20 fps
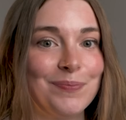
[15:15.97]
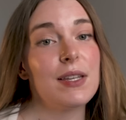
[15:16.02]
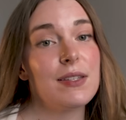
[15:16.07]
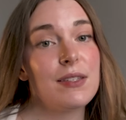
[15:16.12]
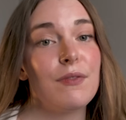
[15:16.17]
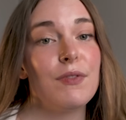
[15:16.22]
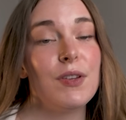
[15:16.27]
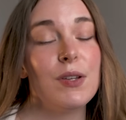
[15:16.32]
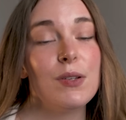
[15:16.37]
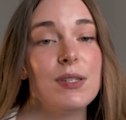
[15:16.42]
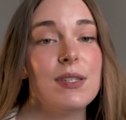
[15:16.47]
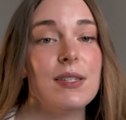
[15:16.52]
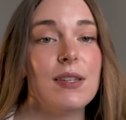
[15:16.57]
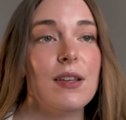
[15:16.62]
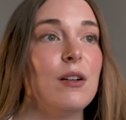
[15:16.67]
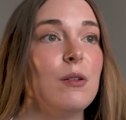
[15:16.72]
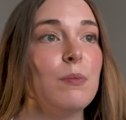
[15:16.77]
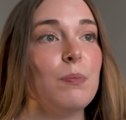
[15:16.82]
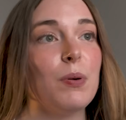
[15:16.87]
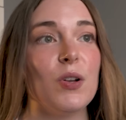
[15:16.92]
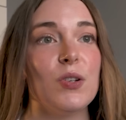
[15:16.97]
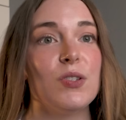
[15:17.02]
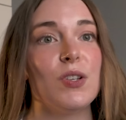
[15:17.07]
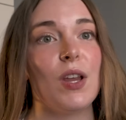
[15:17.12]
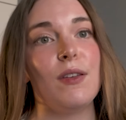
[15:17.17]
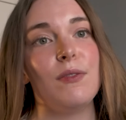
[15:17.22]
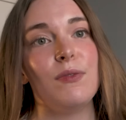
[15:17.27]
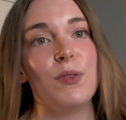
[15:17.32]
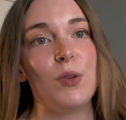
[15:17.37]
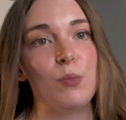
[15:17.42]
Because if you can still push
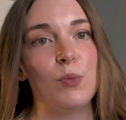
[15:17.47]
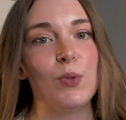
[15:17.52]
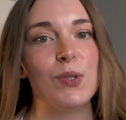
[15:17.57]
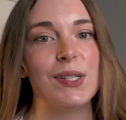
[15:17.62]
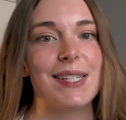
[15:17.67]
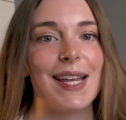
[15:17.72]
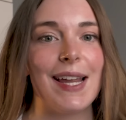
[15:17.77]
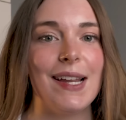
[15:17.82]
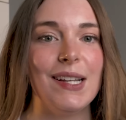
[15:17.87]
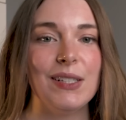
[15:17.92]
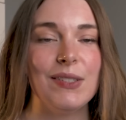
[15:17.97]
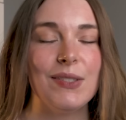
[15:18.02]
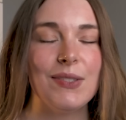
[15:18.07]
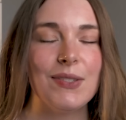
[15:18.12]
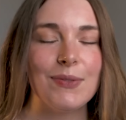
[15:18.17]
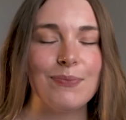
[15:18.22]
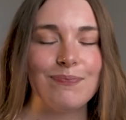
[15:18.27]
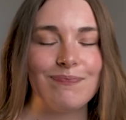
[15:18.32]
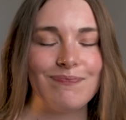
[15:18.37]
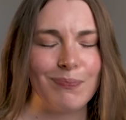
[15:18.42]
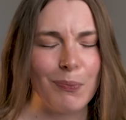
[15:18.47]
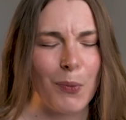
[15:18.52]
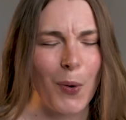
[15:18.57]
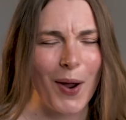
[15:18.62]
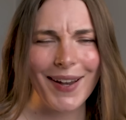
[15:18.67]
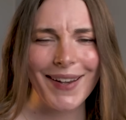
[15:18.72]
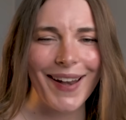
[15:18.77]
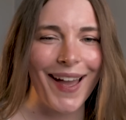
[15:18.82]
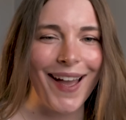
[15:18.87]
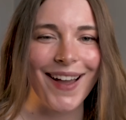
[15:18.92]
a few more sales,
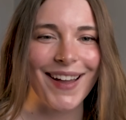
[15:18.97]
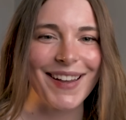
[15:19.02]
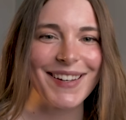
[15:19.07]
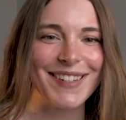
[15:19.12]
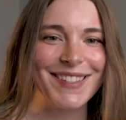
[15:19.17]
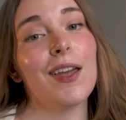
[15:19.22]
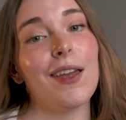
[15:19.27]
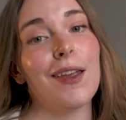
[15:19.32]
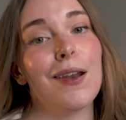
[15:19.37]
why not?